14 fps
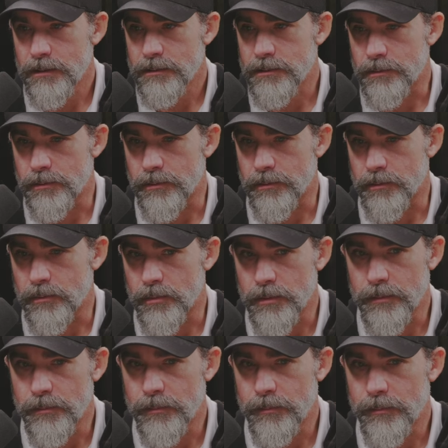to
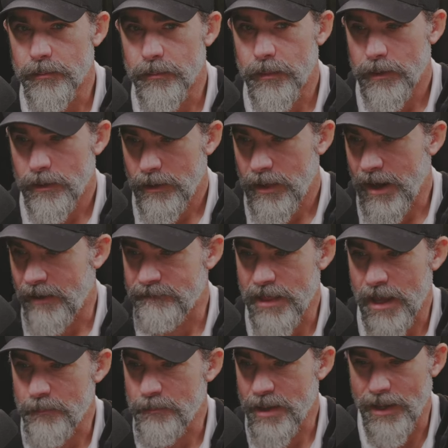have
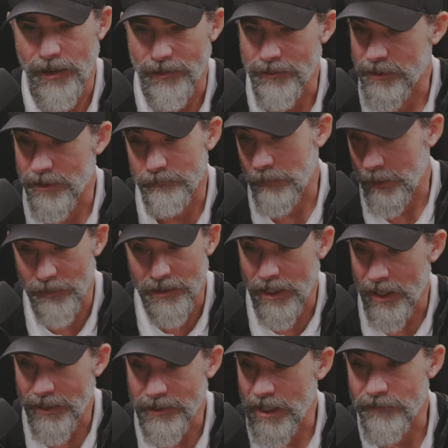that pen that maybe
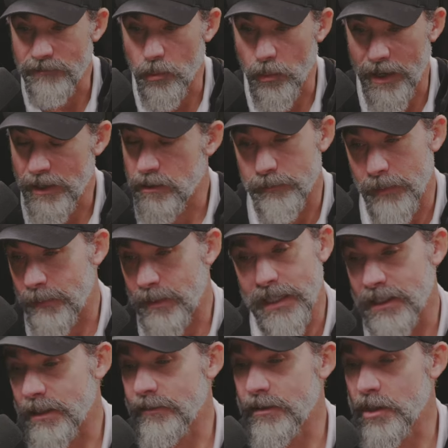I gave away or maybe I
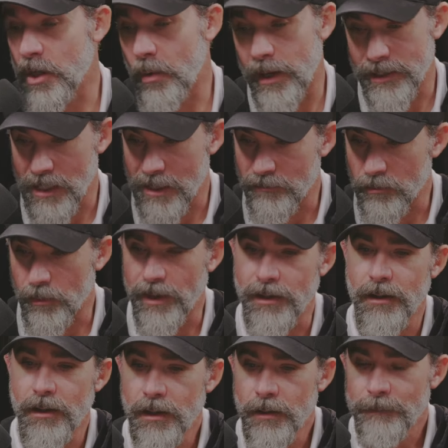didn't even know I gave
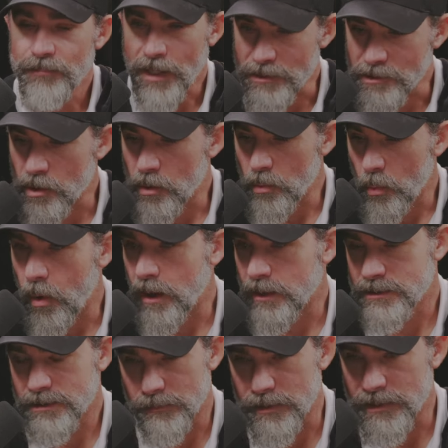away. I don't
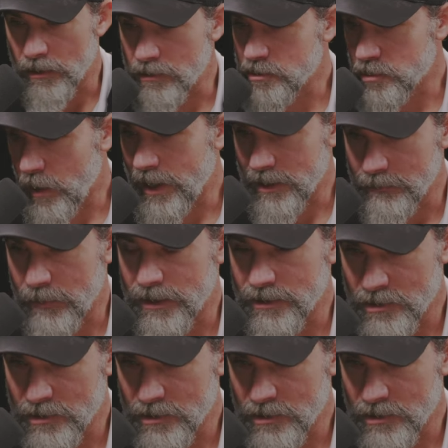want somebody else writing my